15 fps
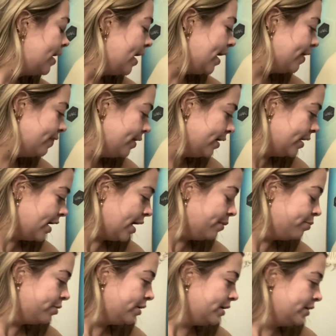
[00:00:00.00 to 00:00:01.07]
and then I
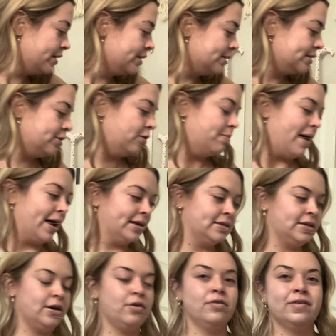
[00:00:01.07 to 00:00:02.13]
put in this little
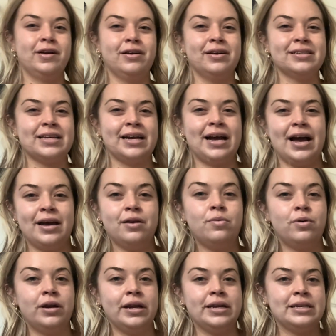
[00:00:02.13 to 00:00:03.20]
basket over here because I kind of wanted